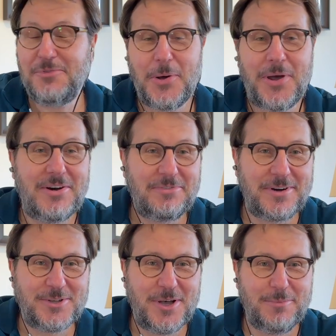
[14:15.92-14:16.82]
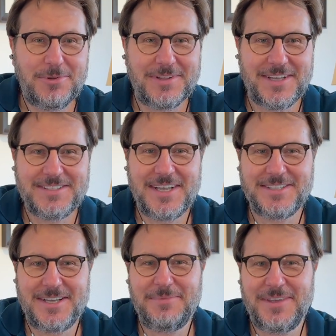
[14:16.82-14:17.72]
flow error, for example, is that
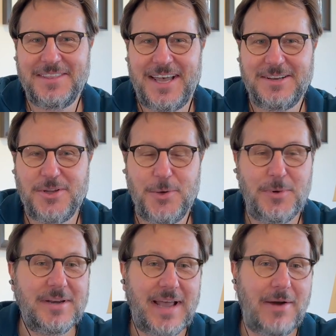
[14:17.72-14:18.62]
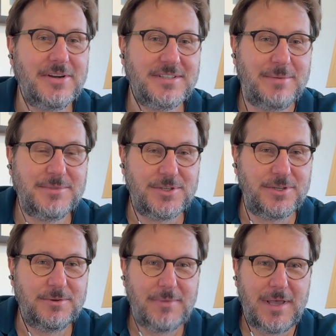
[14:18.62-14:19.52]
something that you would encourage them
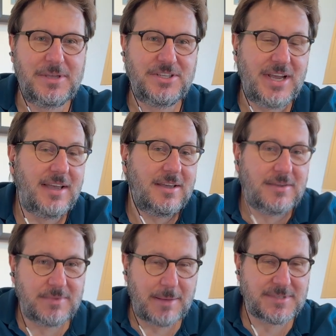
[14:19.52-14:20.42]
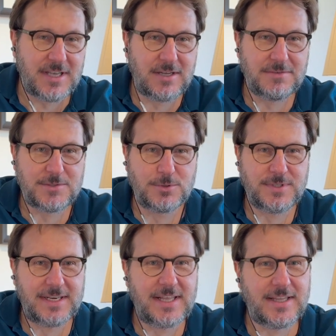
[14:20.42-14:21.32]
to maybe check themselves or
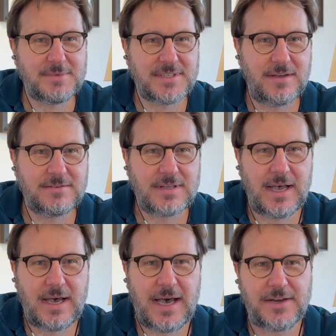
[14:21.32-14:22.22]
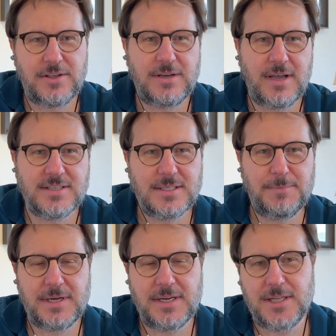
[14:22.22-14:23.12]
to clean themselves? How do you guys
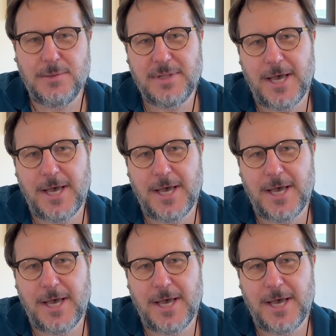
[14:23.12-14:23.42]
typically deal with